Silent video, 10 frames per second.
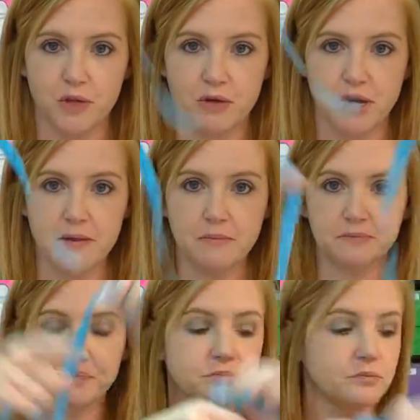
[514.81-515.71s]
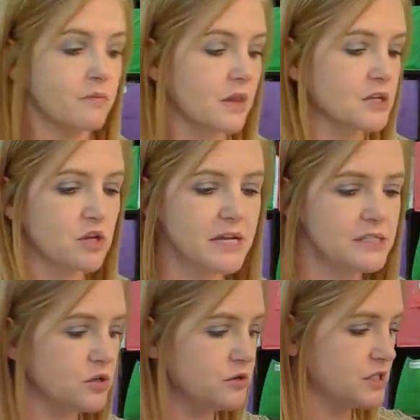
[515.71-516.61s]
Okay, so let's
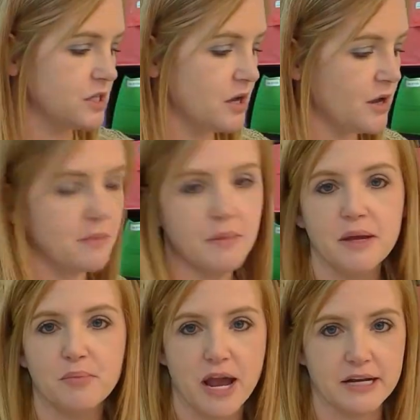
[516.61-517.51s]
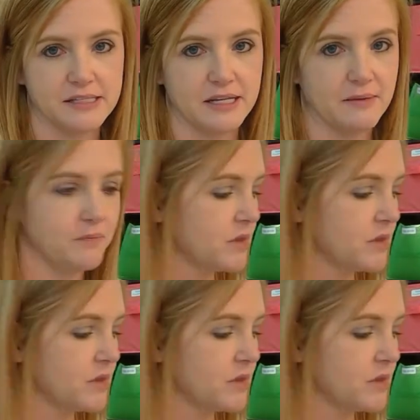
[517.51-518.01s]
do some practicing.